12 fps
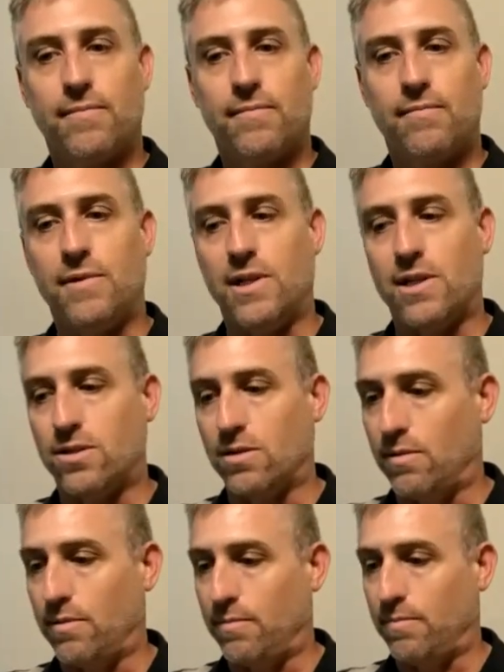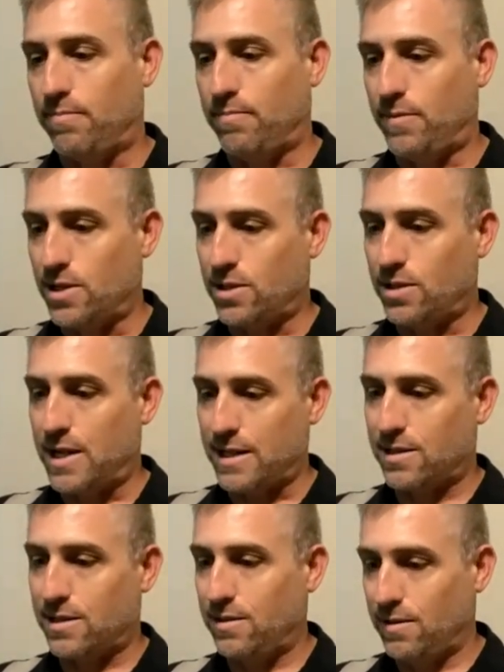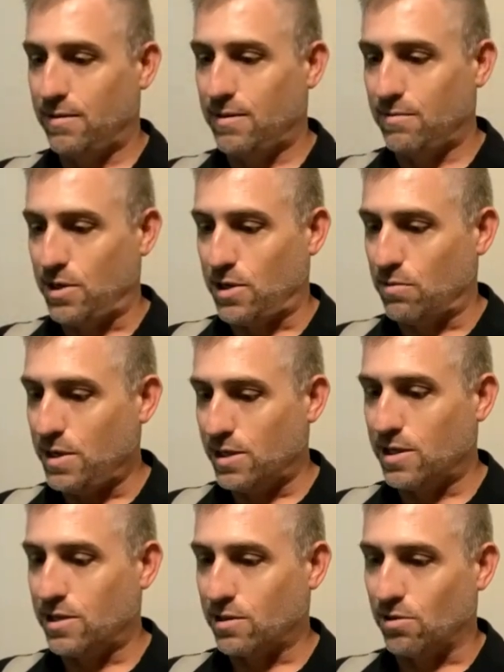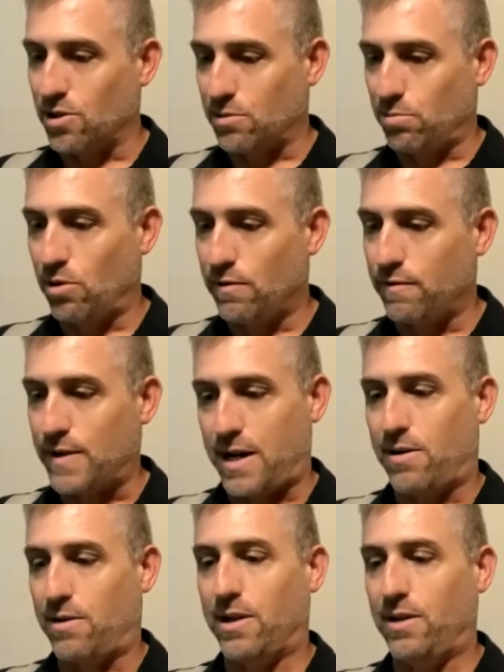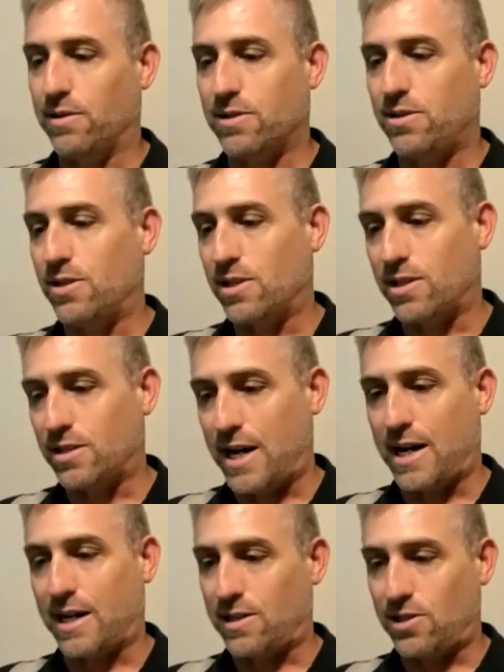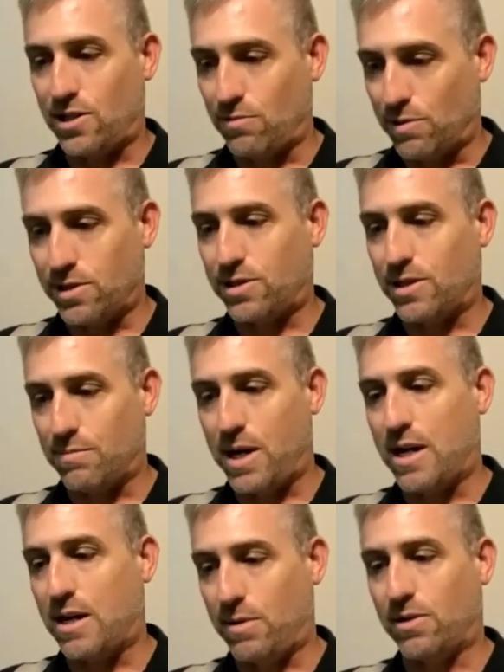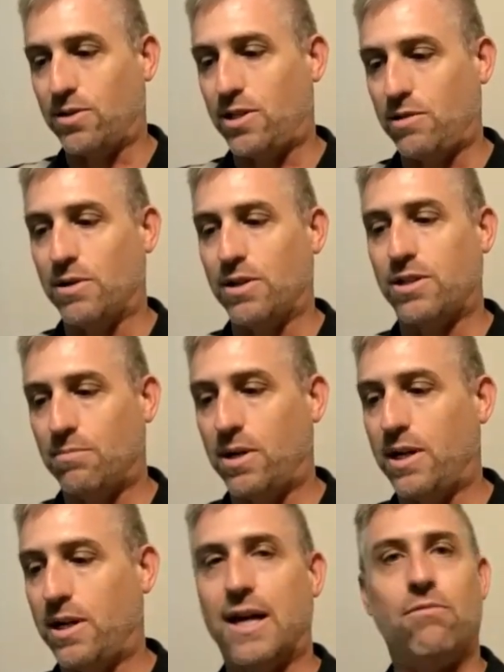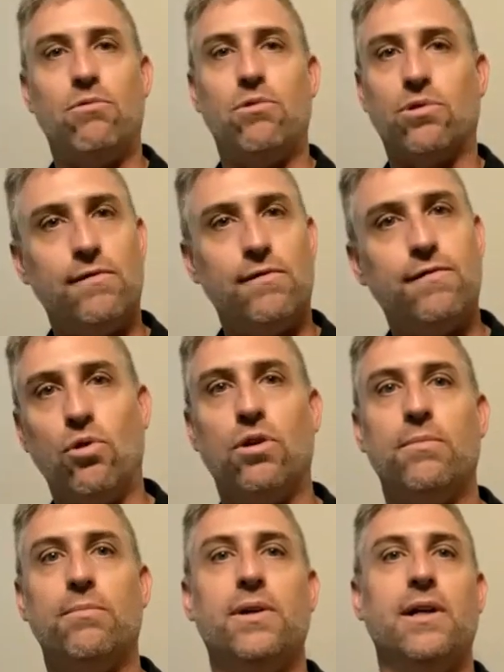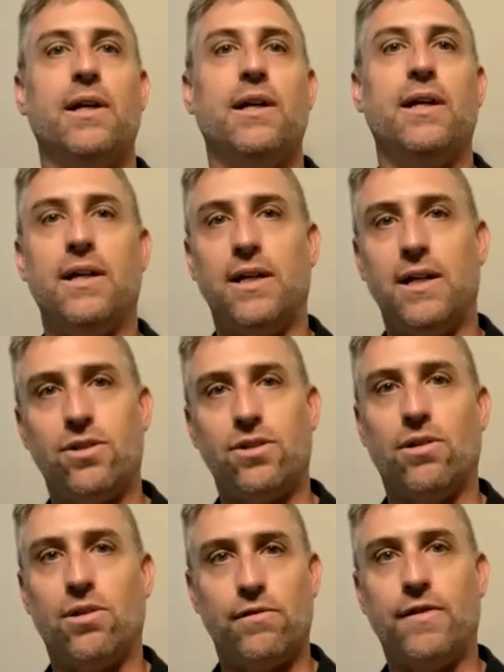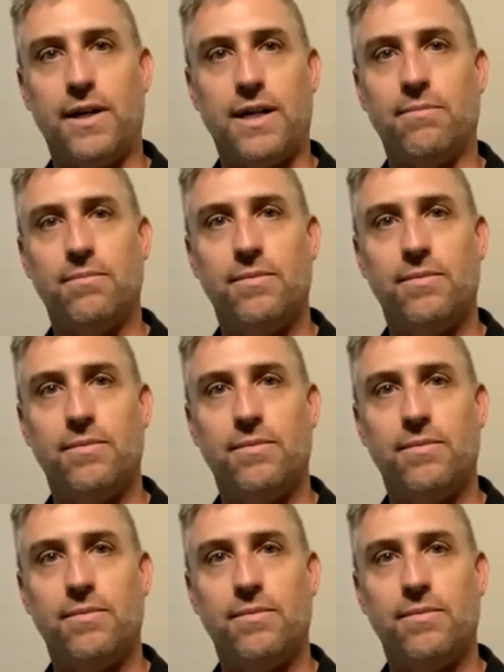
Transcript: And so this that's when you read this girl's profile, it looks just exactly she wants a beta male. She wants somebody that will conform and enter her frame.